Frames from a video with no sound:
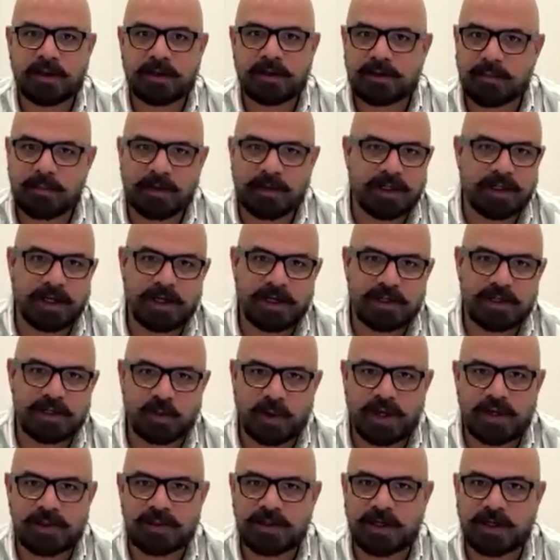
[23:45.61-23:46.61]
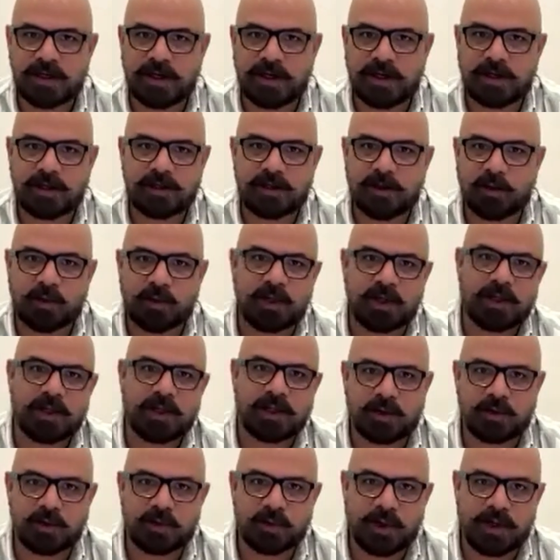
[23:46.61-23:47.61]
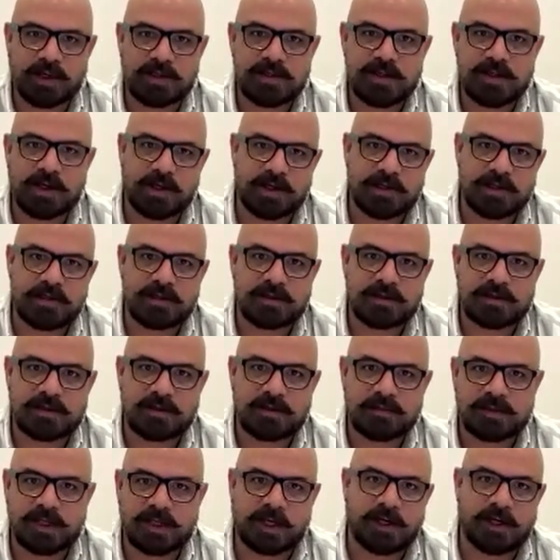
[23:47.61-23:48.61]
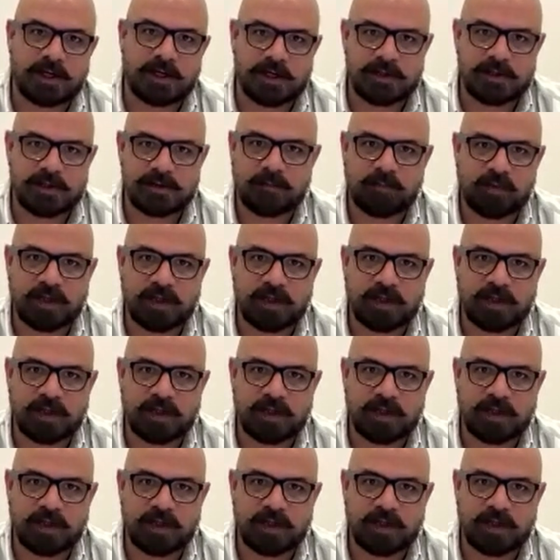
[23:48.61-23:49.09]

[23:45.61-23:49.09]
Somebody has to exit, and the only route to exit is secondaries.